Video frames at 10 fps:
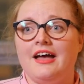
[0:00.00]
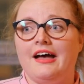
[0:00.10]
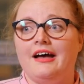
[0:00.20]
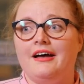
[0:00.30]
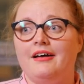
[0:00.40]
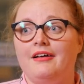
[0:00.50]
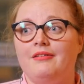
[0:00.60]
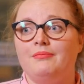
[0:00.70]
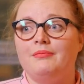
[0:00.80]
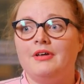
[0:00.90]
I
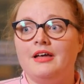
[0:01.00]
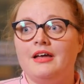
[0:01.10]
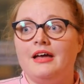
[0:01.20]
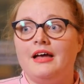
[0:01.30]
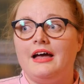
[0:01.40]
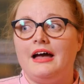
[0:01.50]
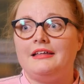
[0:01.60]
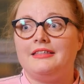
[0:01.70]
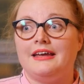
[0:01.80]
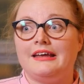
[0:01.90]

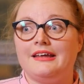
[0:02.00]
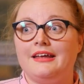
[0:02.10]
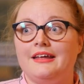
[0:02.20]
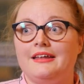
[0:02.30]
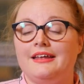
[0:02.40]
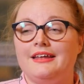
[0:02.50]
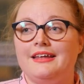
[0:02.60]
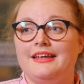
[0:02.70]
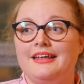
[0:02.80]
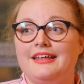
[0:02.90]
think it
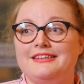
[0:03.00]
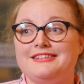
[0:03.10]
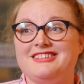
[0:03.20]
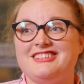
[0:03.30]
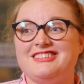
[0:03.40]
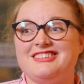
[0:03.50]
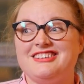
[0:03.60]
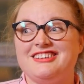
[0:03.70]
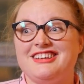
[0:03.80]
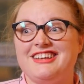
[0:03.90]
is
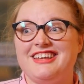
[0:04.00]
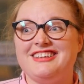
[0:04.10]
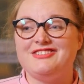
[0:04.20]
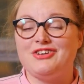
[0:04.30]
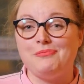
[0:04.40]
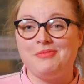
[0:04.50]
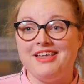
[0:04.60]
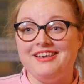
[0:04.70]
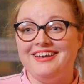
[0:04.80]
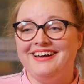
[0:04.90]
jump in.